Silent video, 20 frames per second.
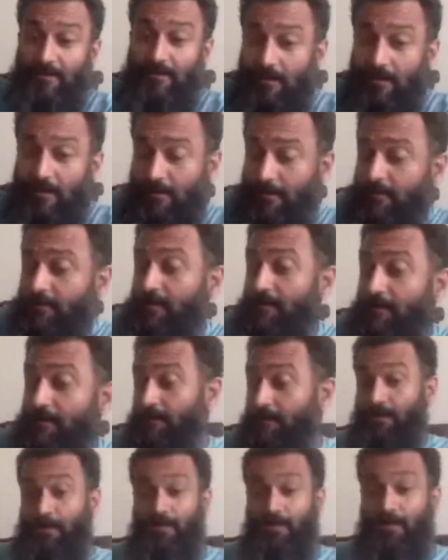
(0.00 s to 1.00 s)
are
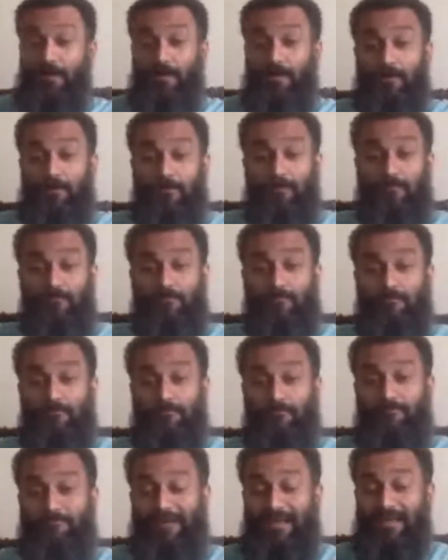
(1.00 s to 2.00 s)

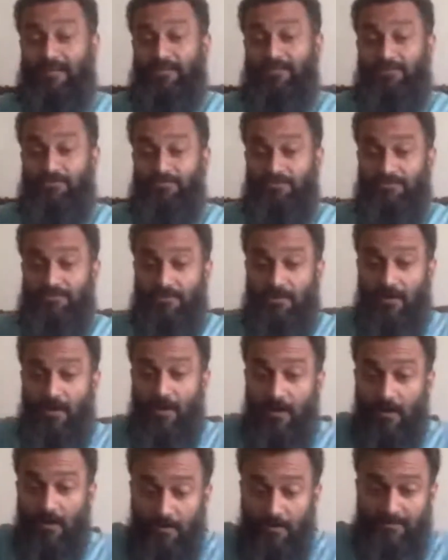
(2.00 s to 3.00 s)
values
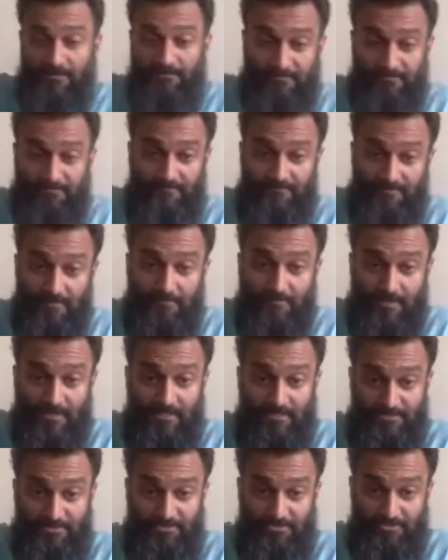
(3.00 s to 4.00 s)
are different from
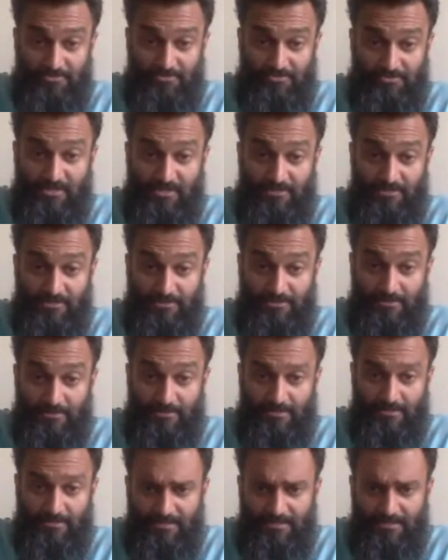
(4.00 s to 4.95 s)
culture to culture, and they